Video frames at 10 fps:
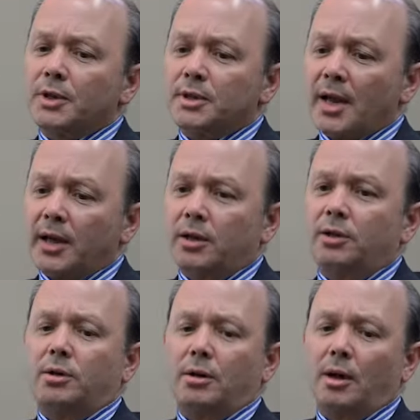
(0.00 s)

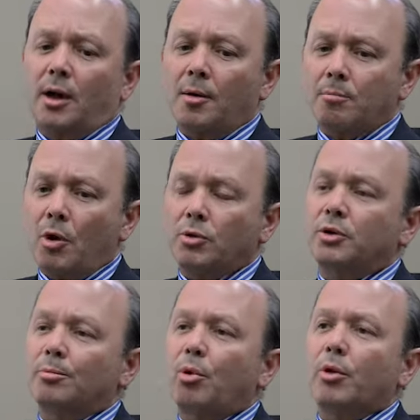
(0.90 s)
second uh,
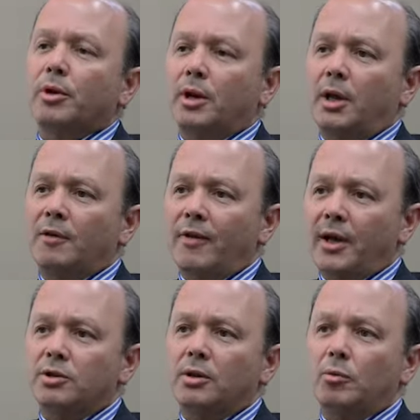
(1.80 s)
most important
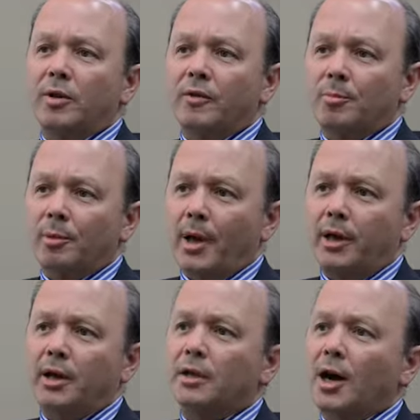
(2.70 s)
innovation that we've
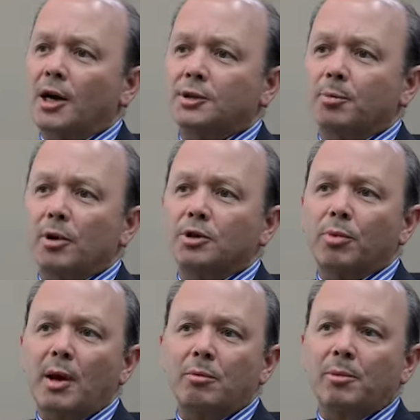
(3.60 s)
implemented at the hospital is
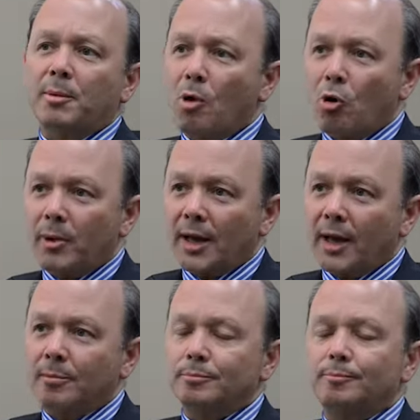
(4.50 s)
probably
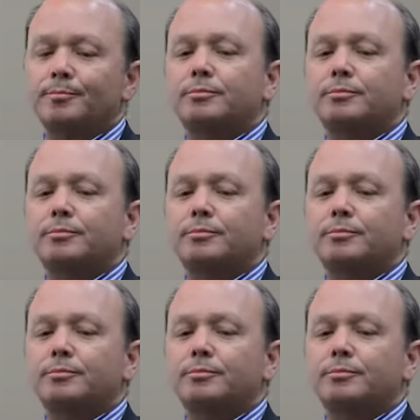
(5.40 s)
MobiLab.